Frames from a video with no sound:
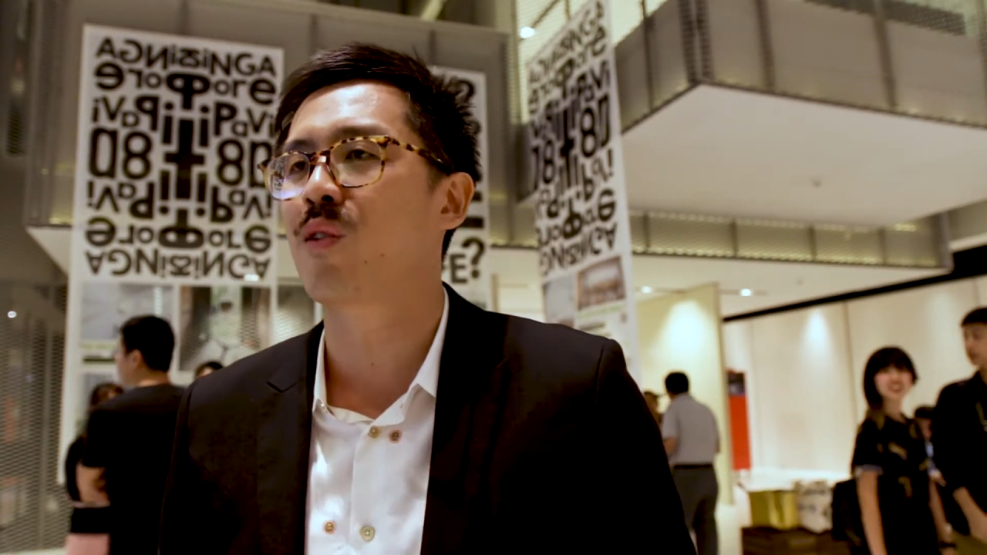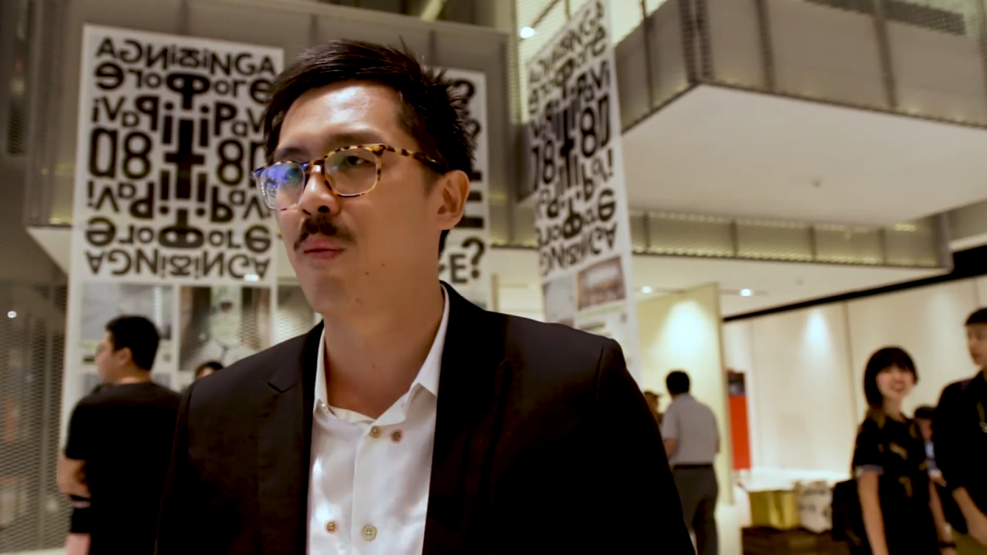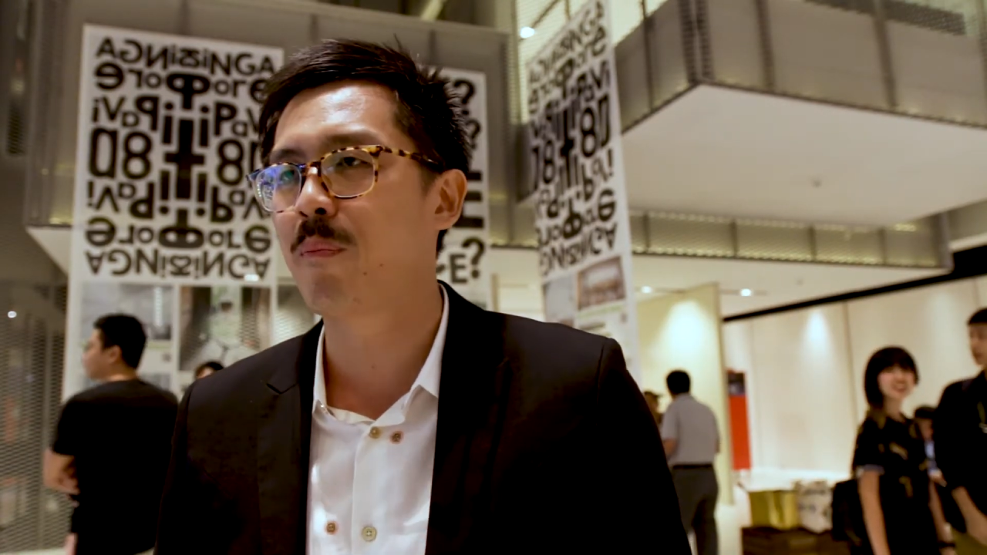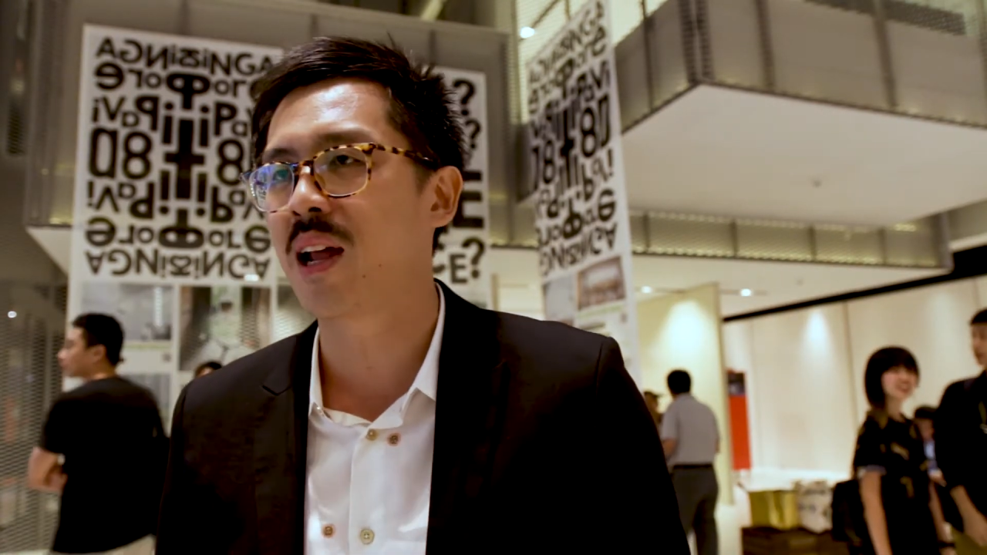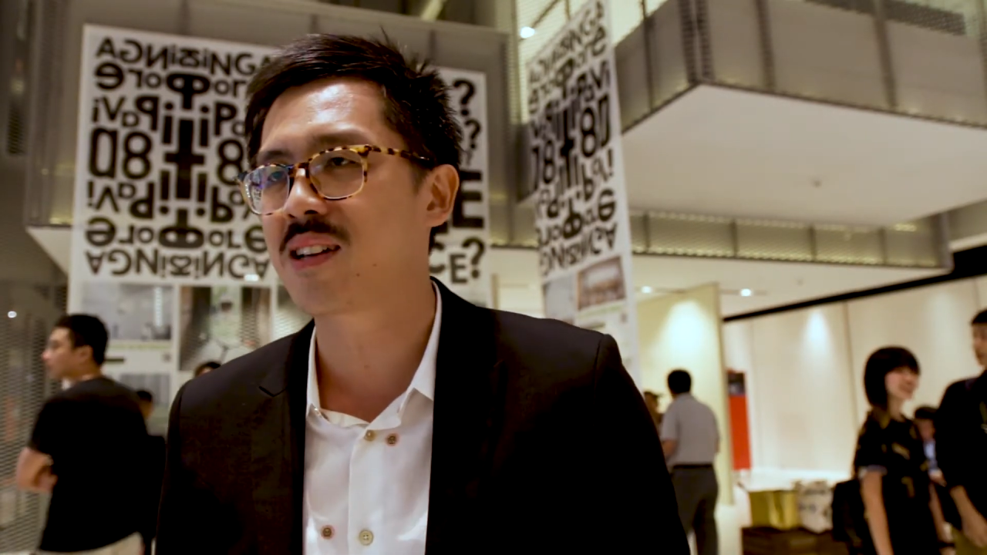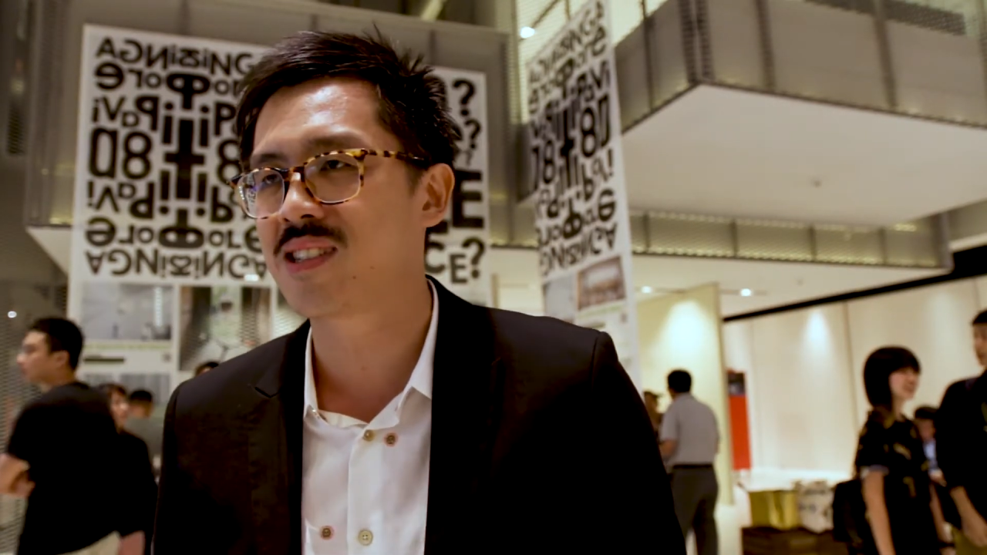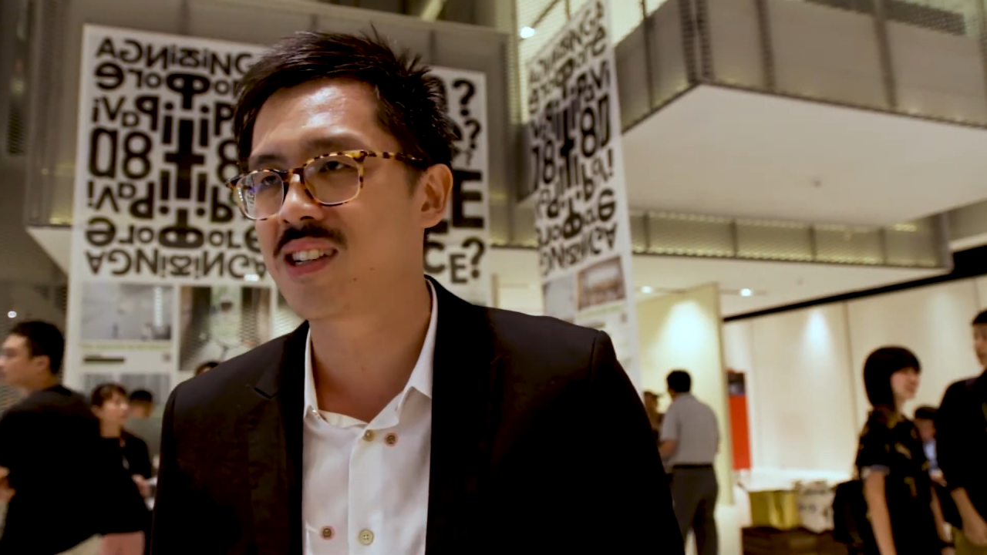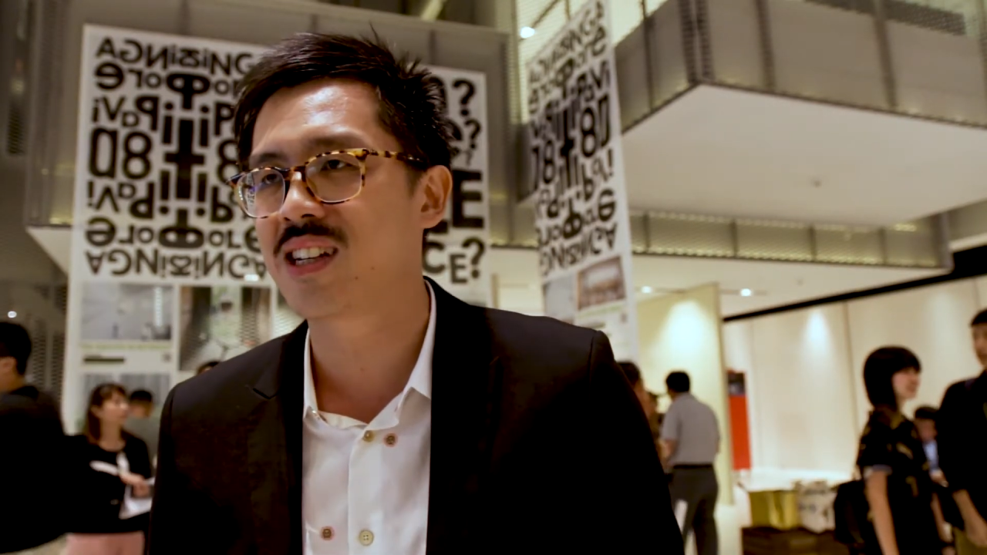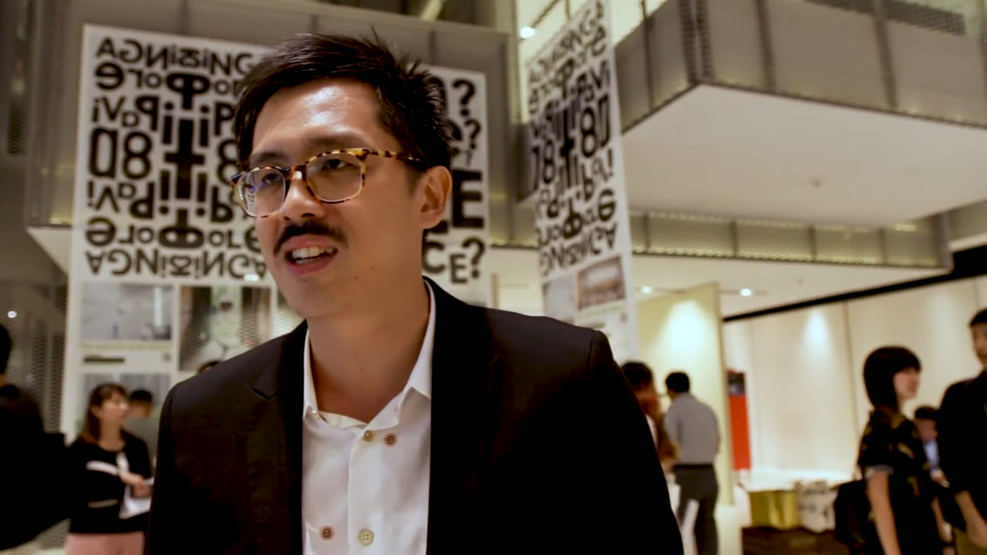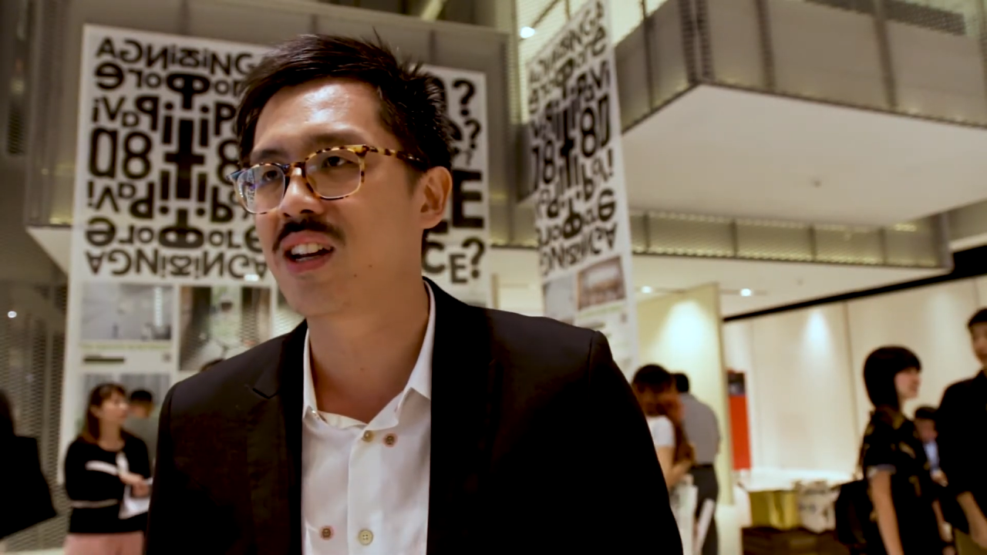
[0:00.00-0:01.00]

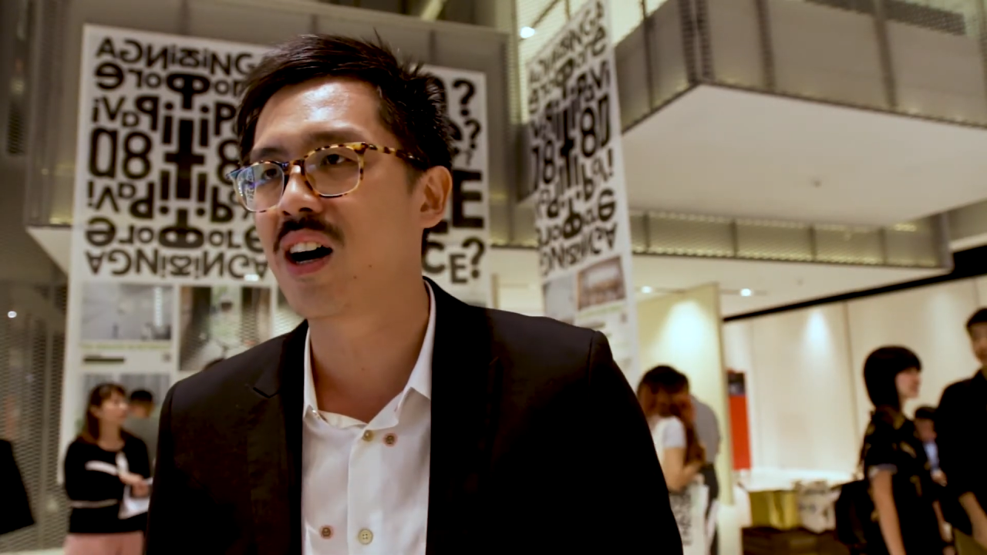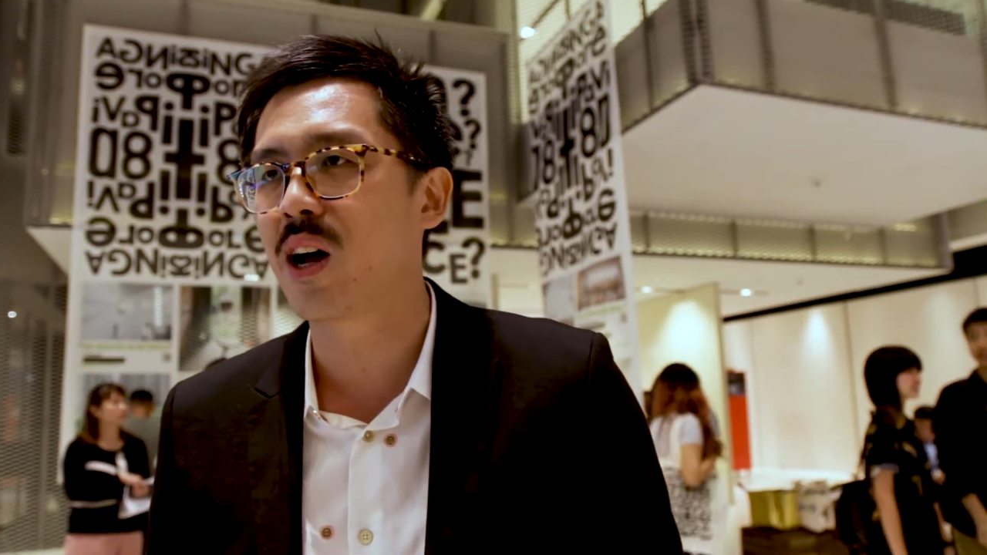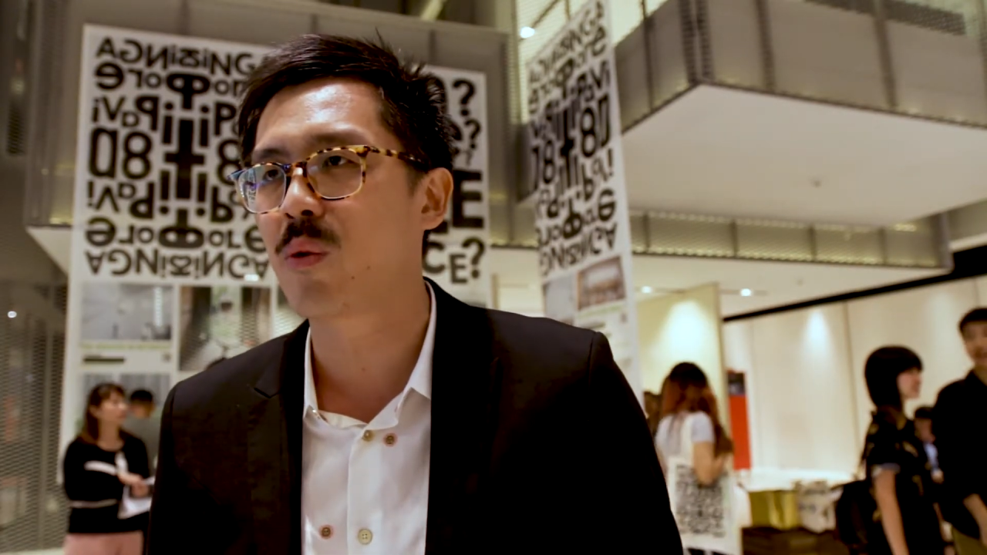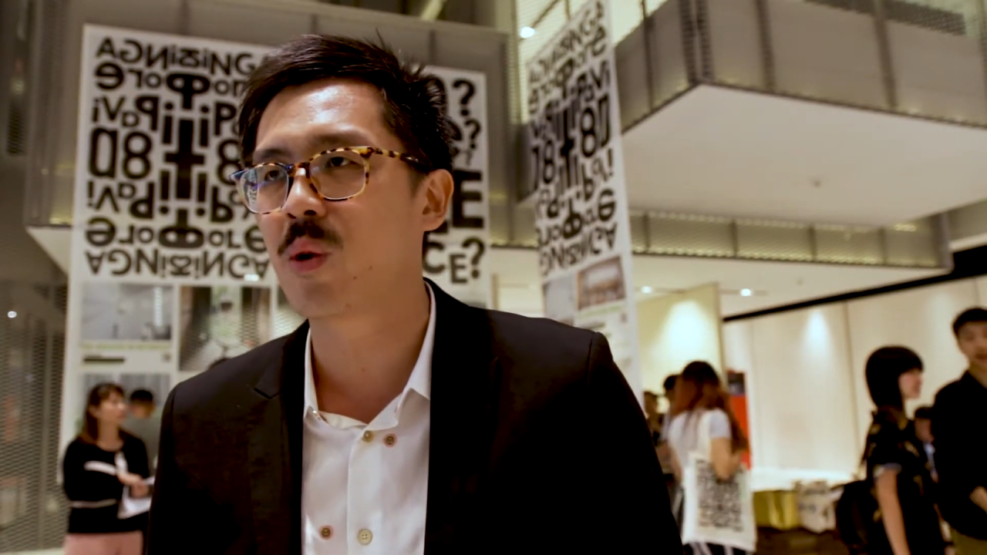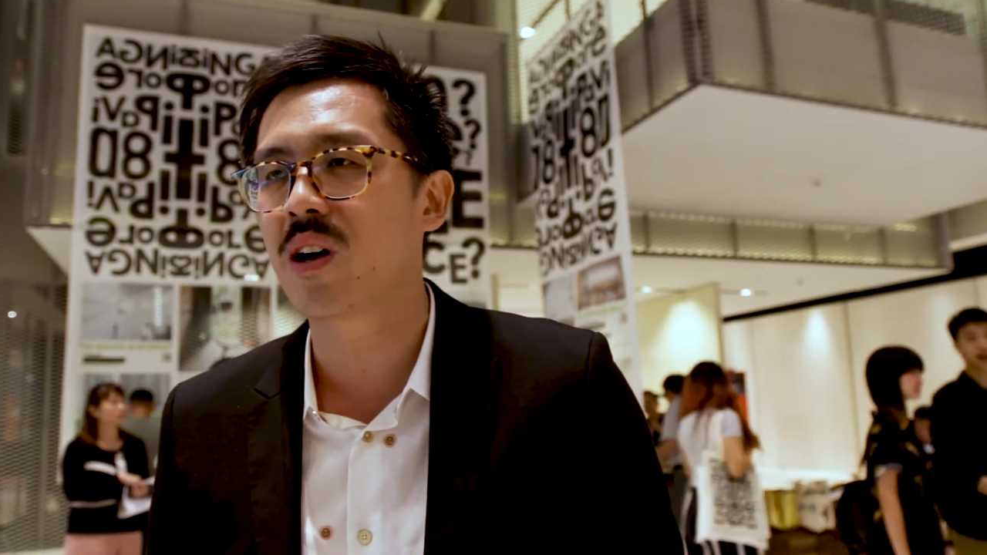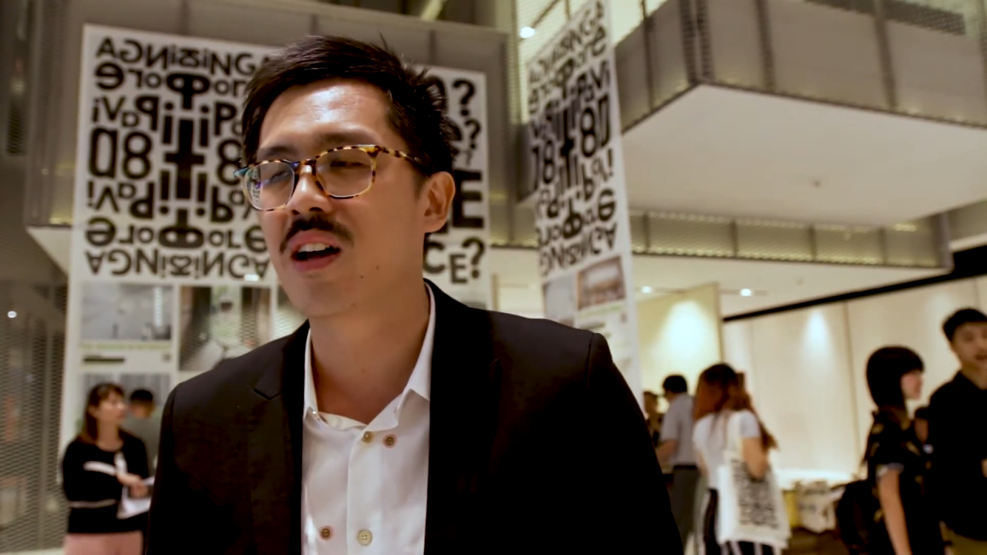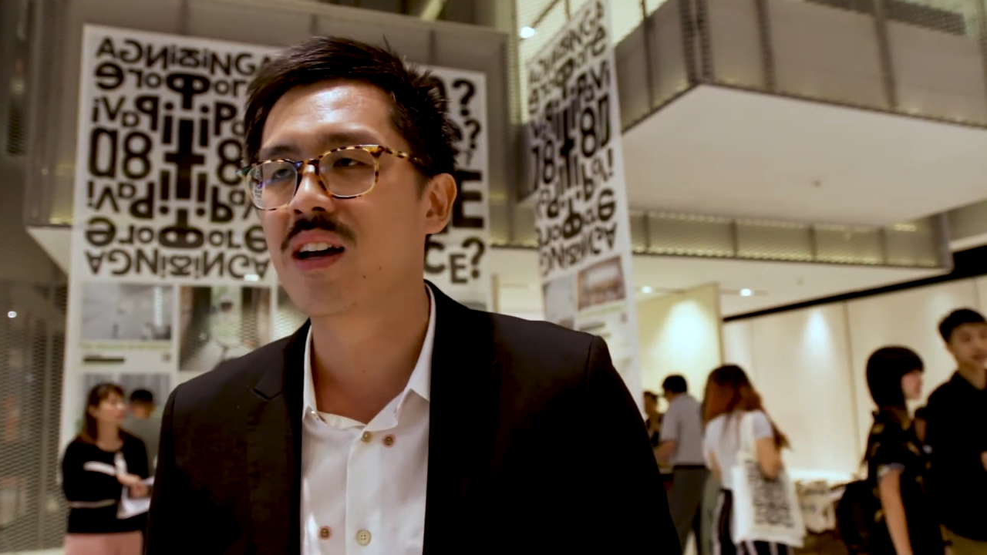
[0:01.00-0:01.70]
complexity in the artwork